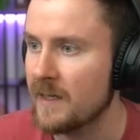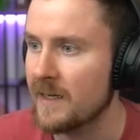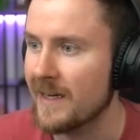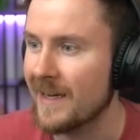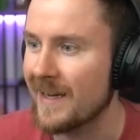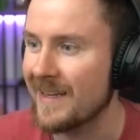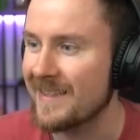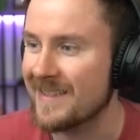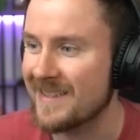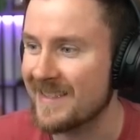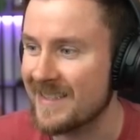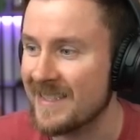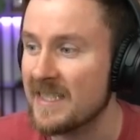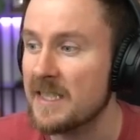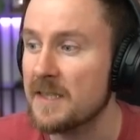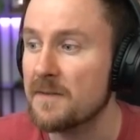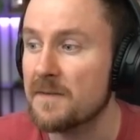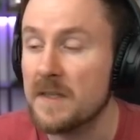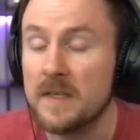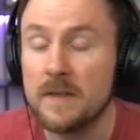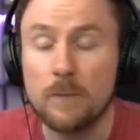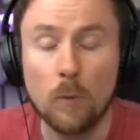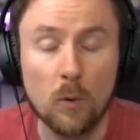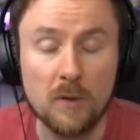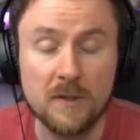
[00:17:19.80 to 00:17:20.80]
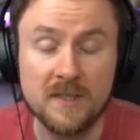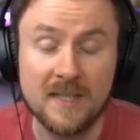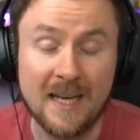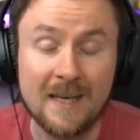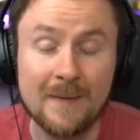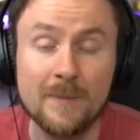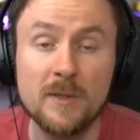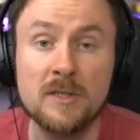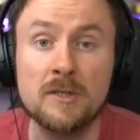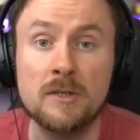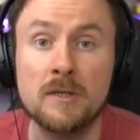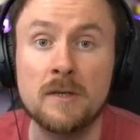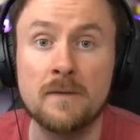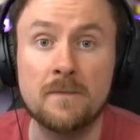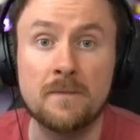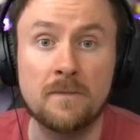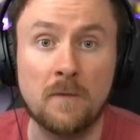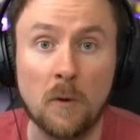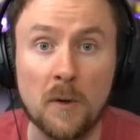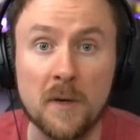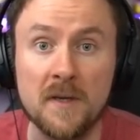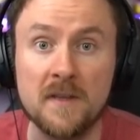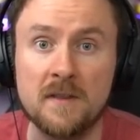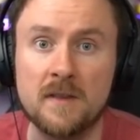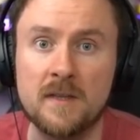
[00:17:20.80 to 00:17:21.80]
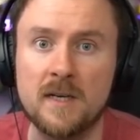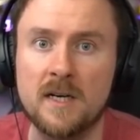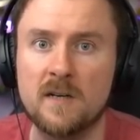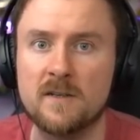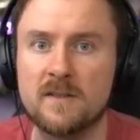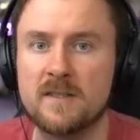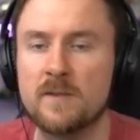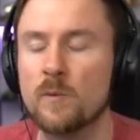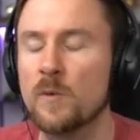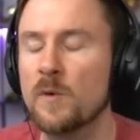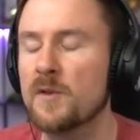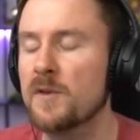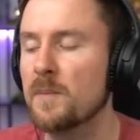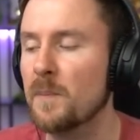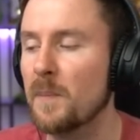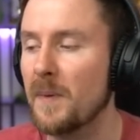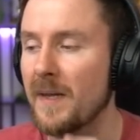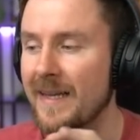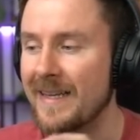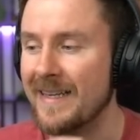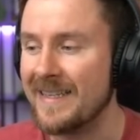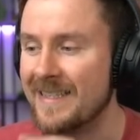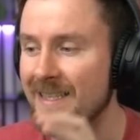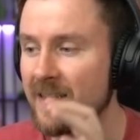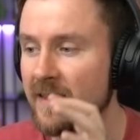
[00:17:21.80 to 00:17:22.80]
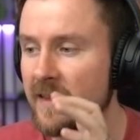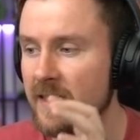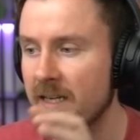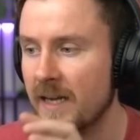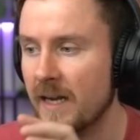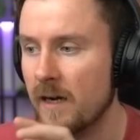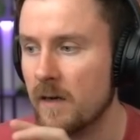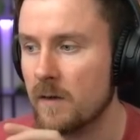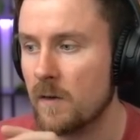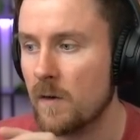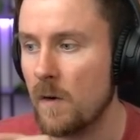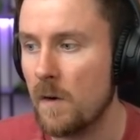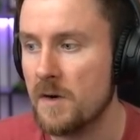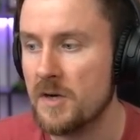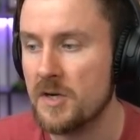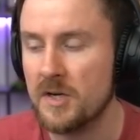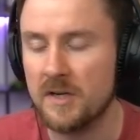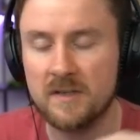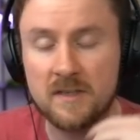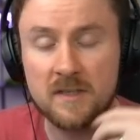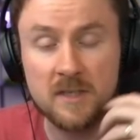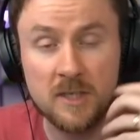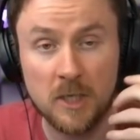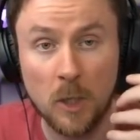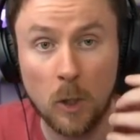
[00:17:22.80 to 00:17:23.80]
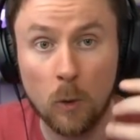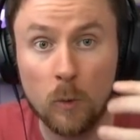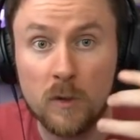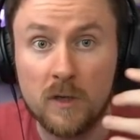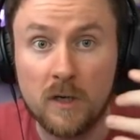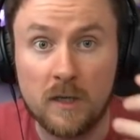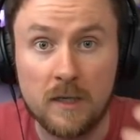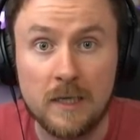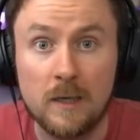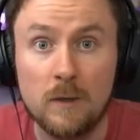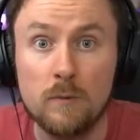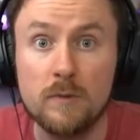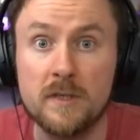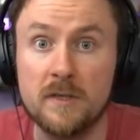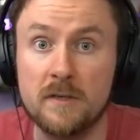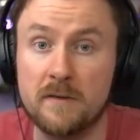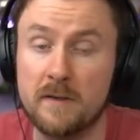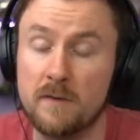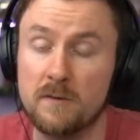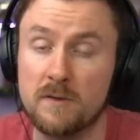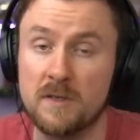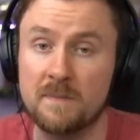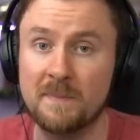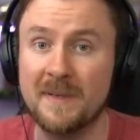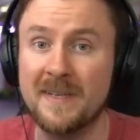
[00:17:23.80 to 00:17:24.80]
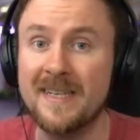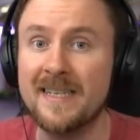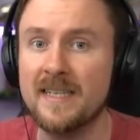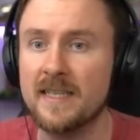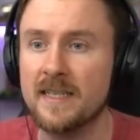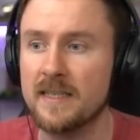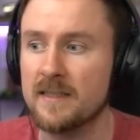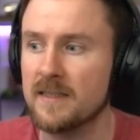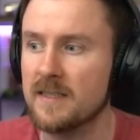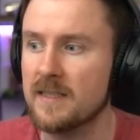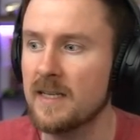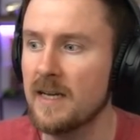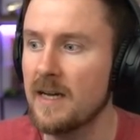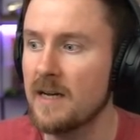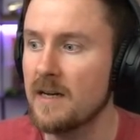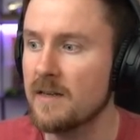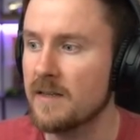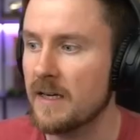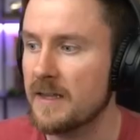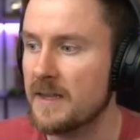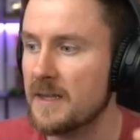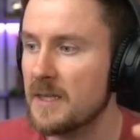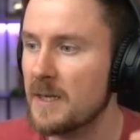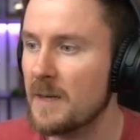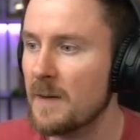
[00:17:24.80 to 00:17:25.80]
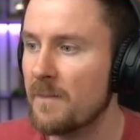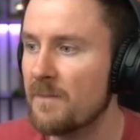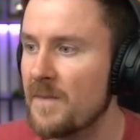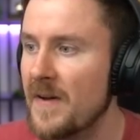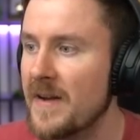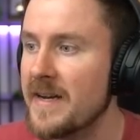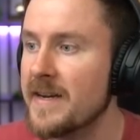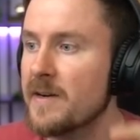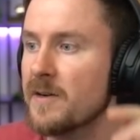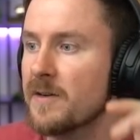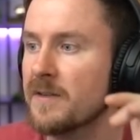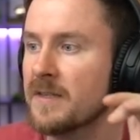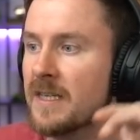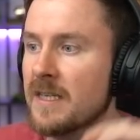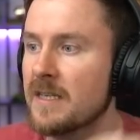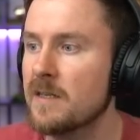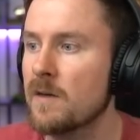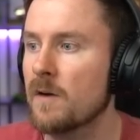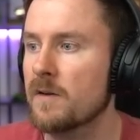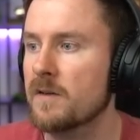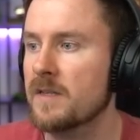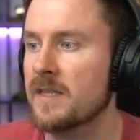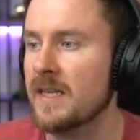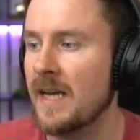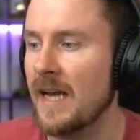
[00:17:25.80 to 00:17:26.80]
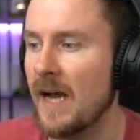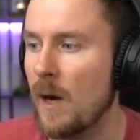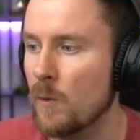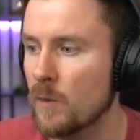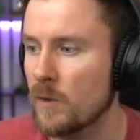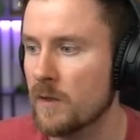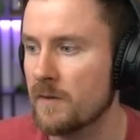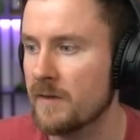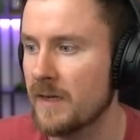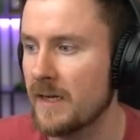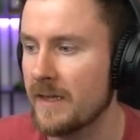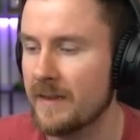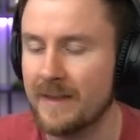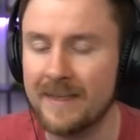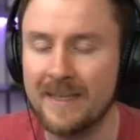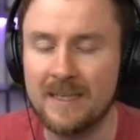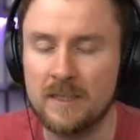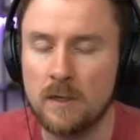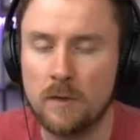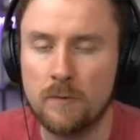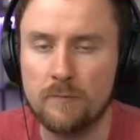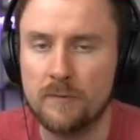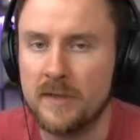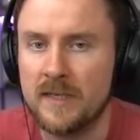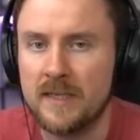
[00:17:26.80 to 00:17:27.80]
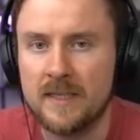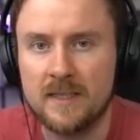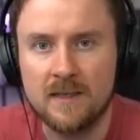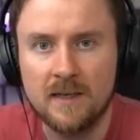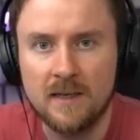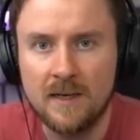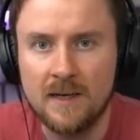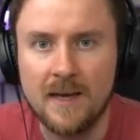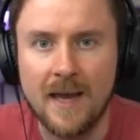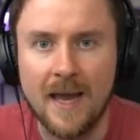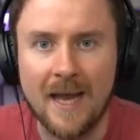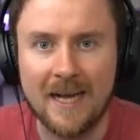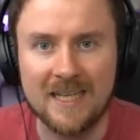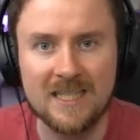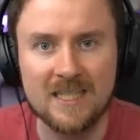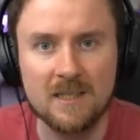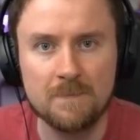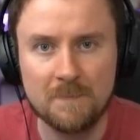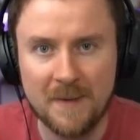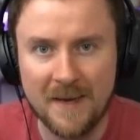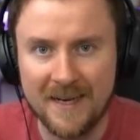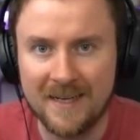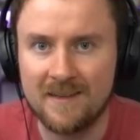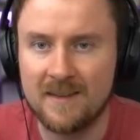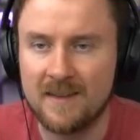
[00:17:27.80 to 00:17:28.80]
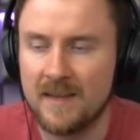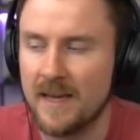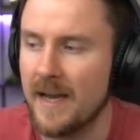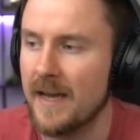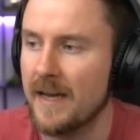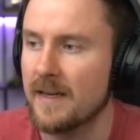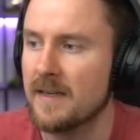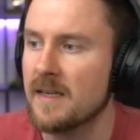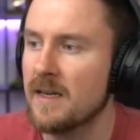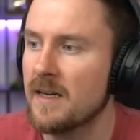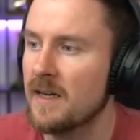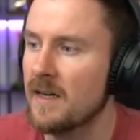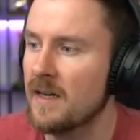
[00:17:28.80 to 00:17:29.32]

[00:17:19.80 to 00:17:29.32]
and see if he was able to avoid those with placing the cannon card just so close to those buildings that the defender did not count on that, did not really expect that.